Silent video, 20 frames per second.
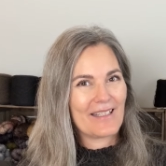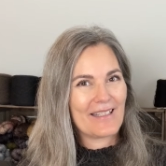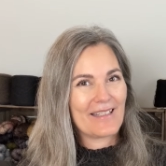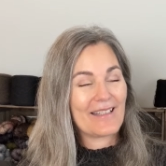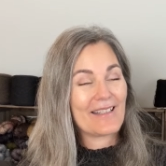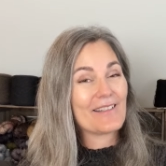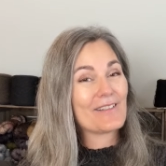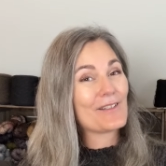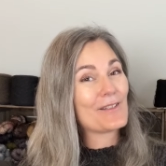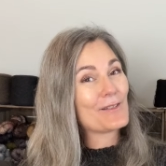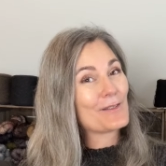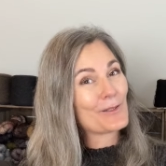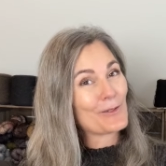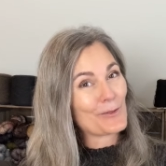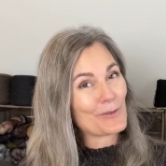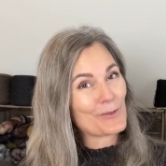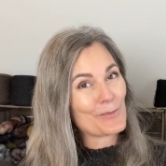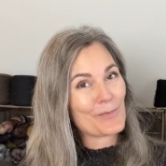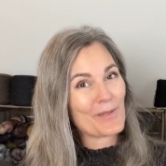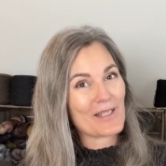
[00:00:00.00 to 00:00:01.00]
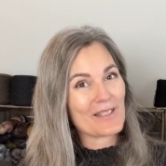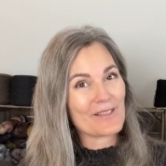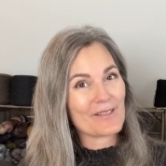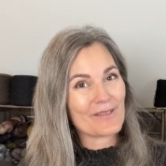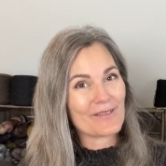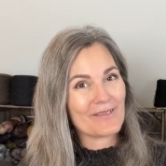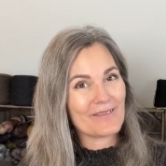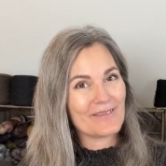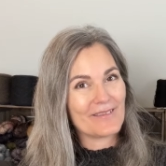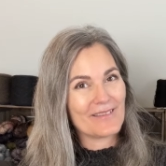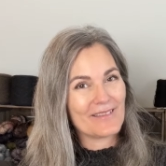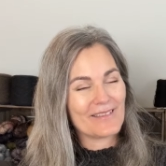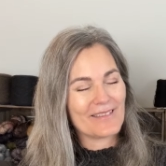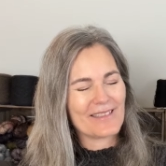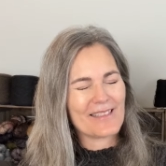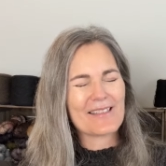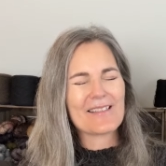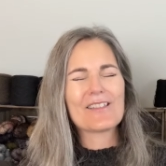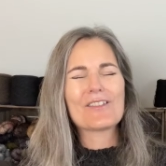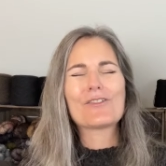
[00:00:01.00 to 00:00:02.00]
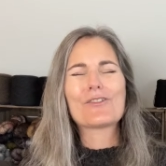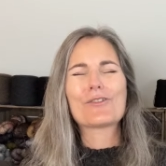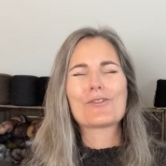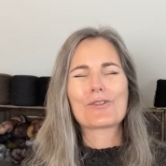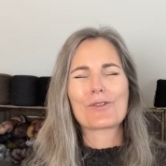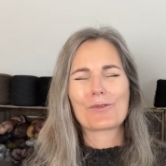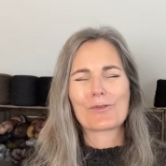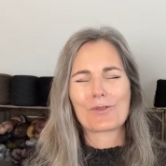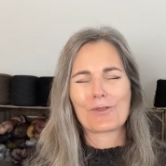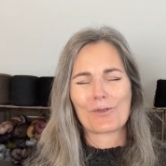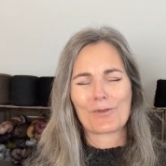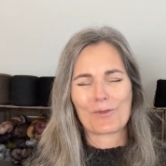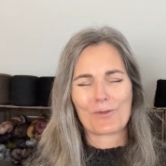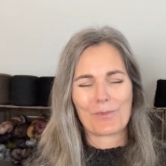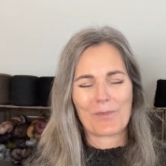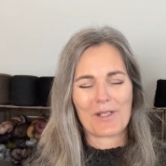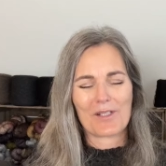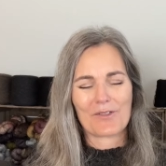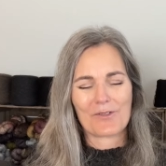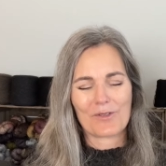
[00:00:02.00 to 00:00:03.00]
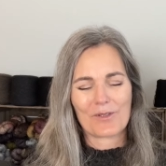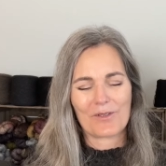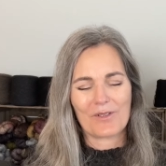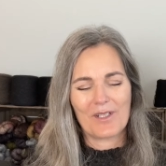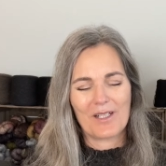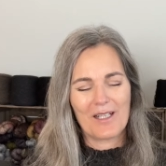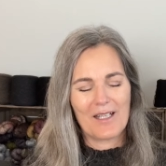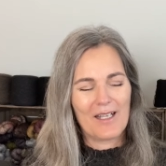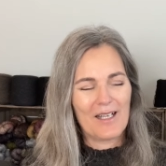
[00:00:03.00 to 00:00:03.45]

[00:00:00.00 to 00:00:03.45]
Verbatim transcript: This is so special. This is so, so special.